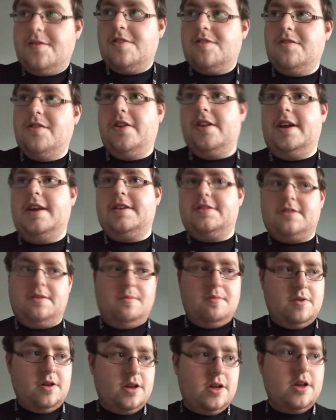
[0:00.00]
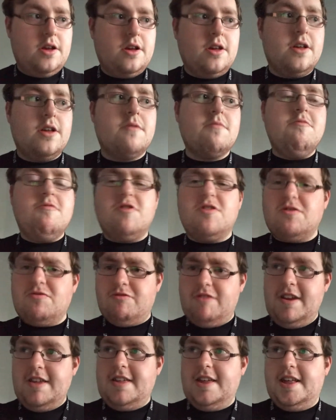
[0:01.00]
He's doing like some
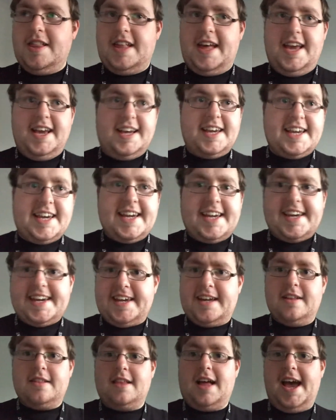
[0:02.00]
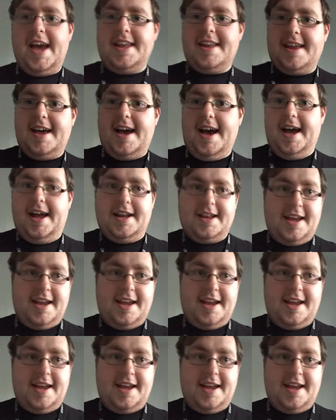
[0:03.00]
screeching like that.